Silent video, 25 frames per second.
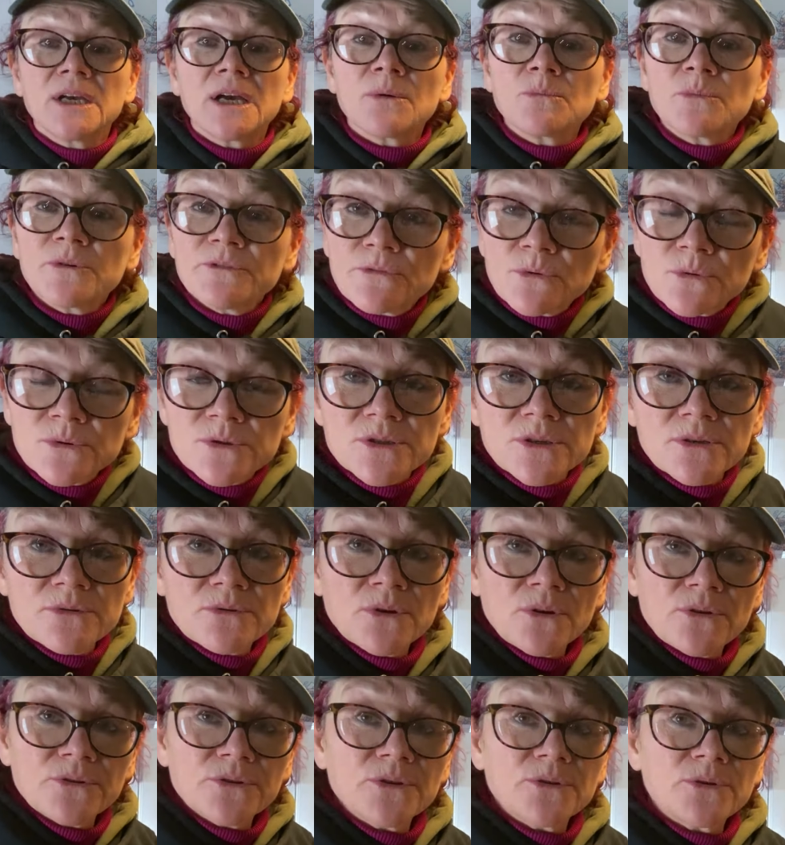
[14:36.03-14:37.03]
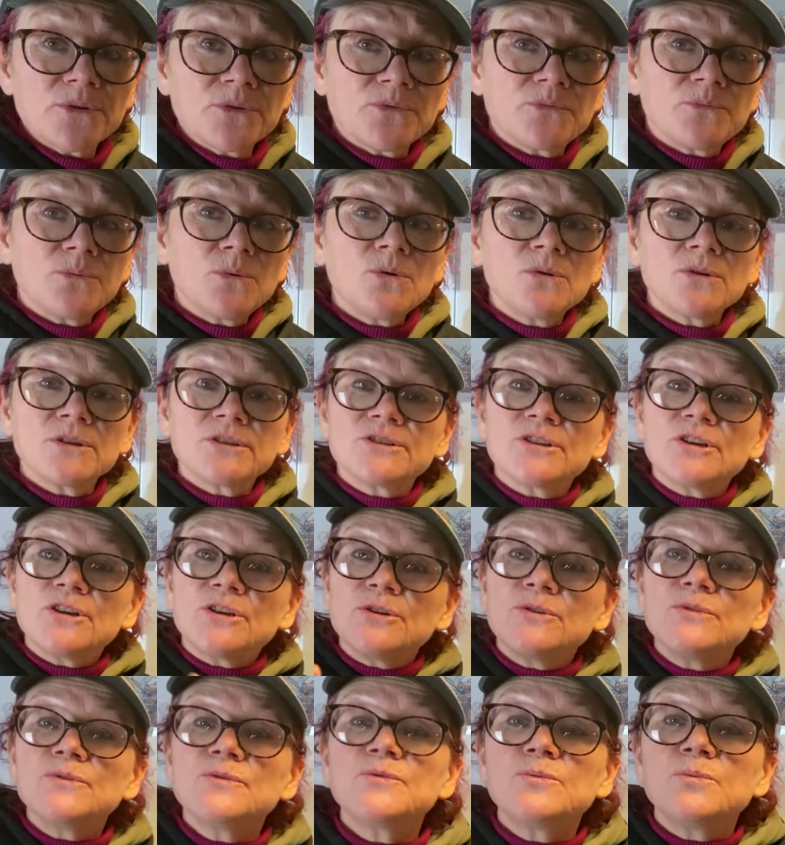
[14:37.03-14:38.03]
and we've also got the hoof wall. And the
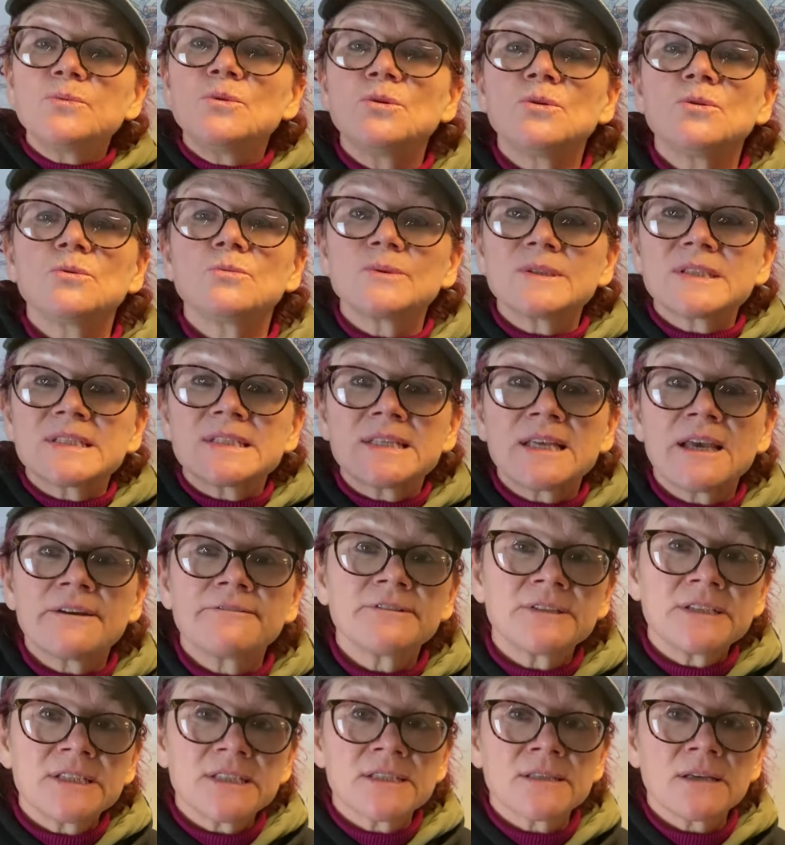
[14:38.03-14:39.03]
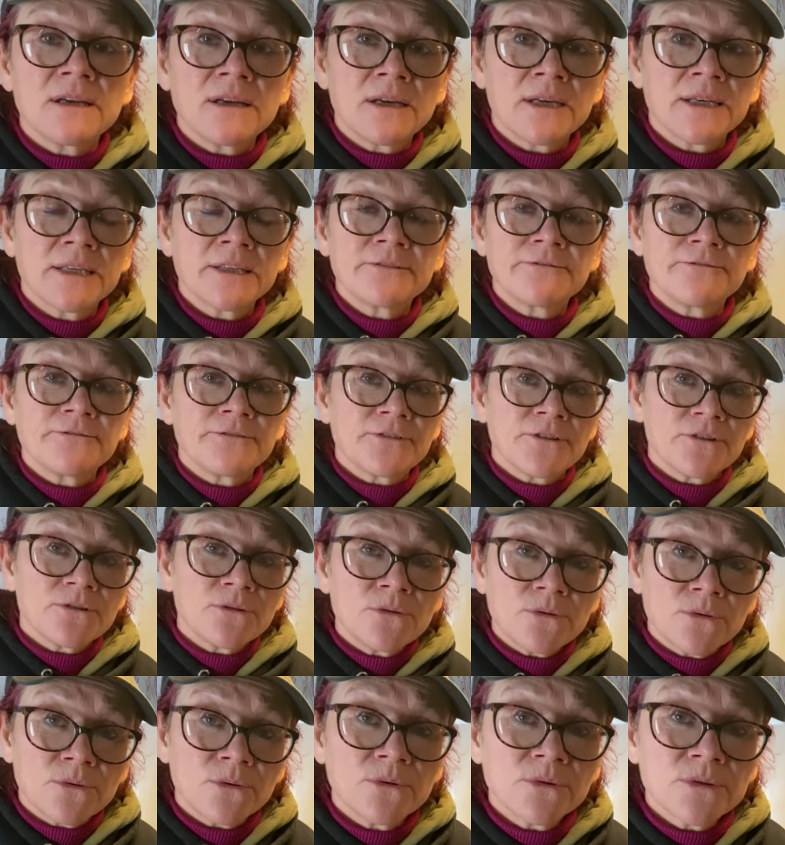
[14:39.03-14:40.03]
hoof wall was never designed for the
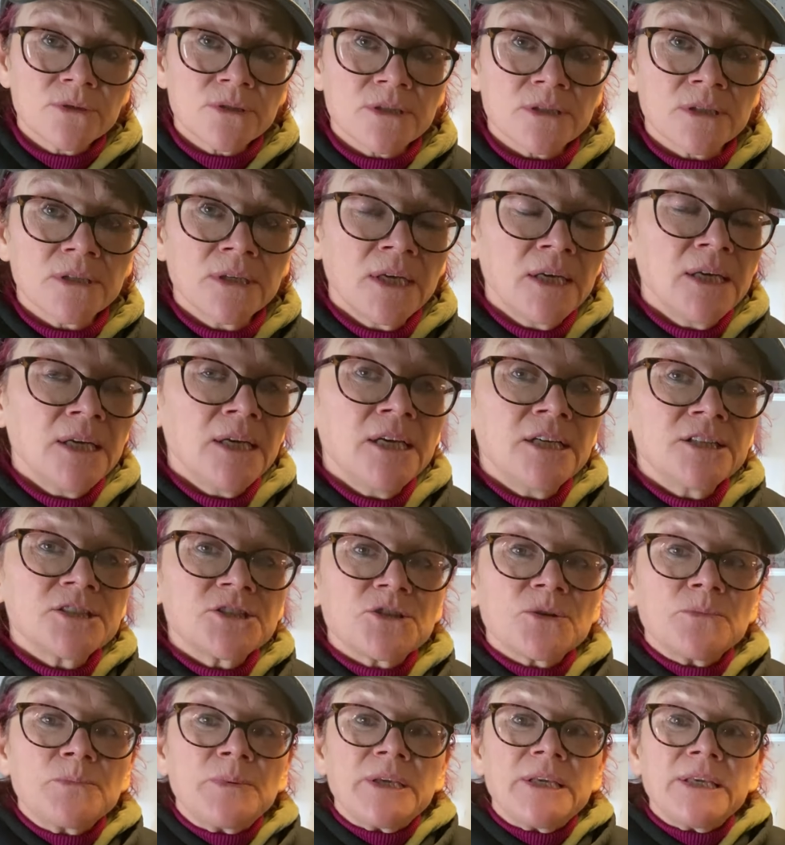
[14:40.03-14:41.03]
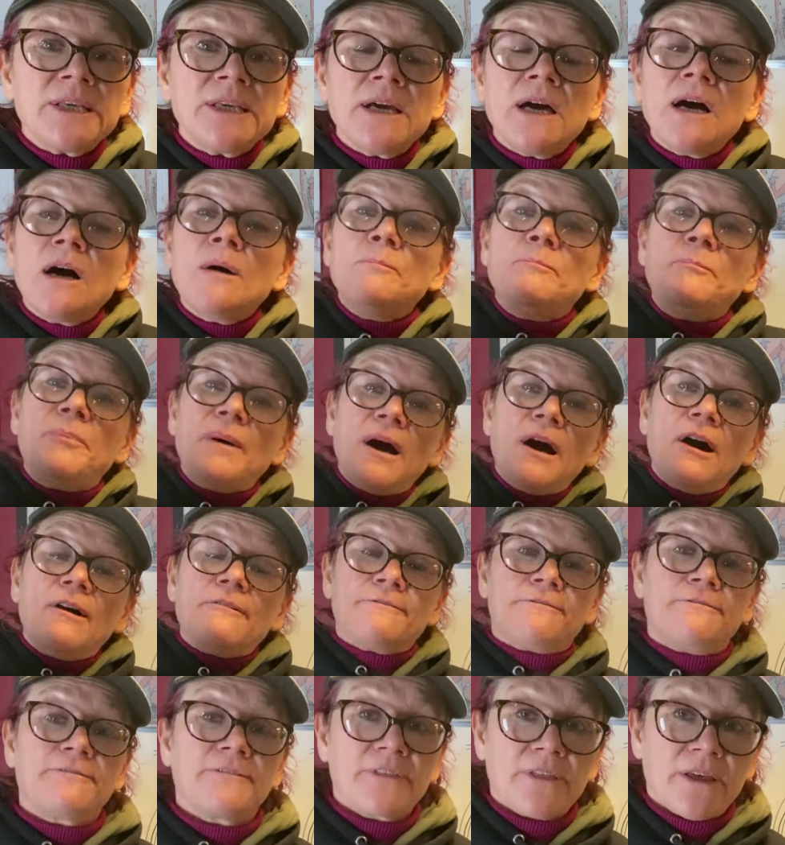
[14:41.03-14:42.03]
horse to be
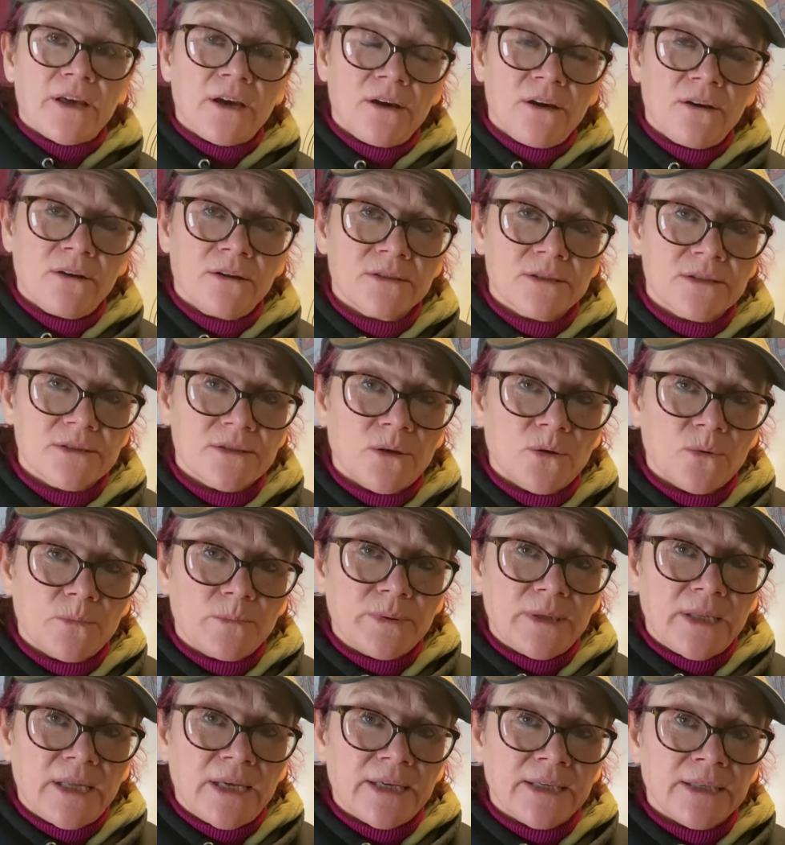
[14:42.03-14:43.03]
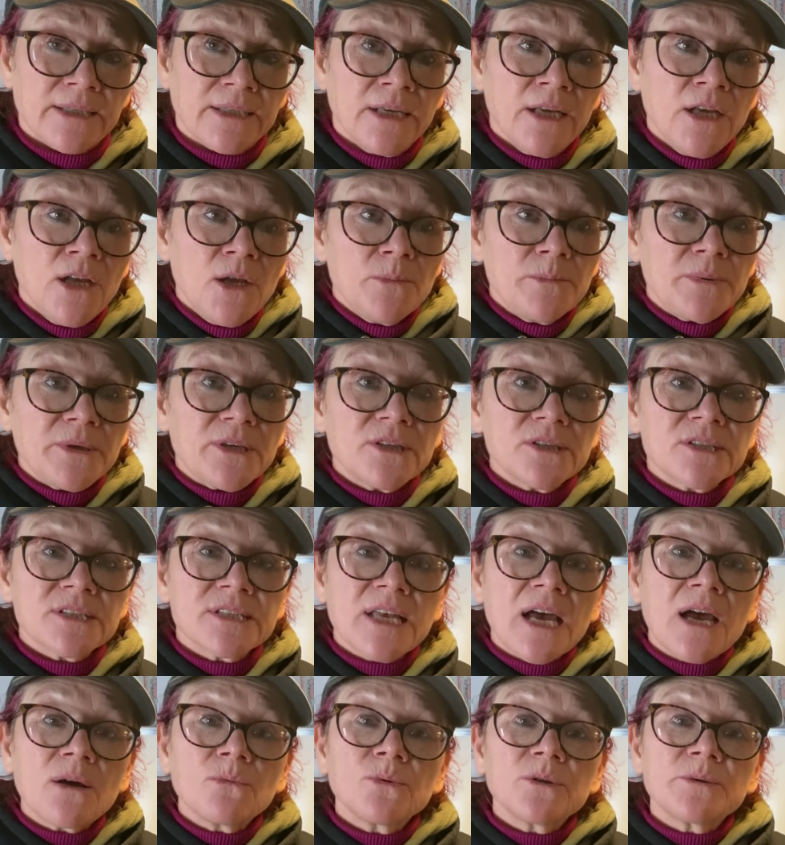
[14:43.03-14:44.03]
above that hard sole plane because
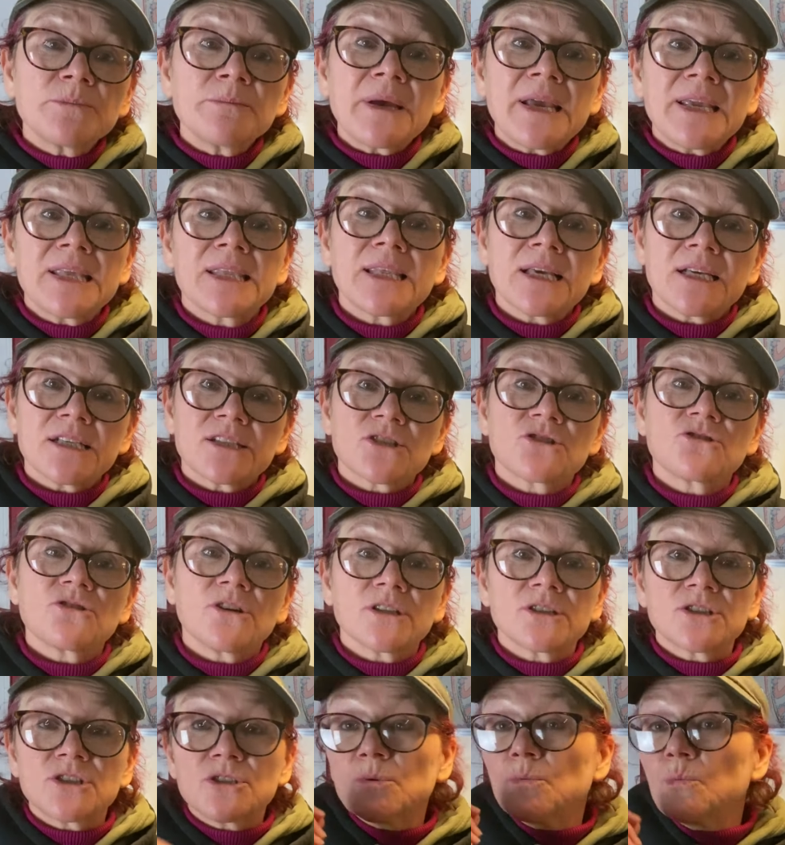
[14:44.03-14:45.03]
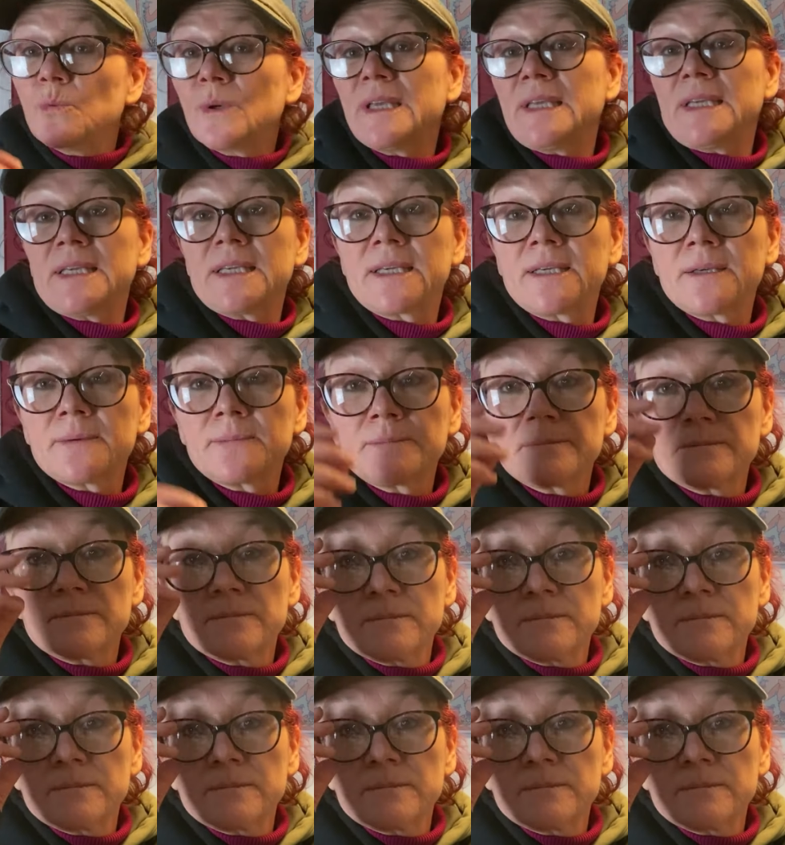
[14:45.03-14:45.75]
that would make that structure weak.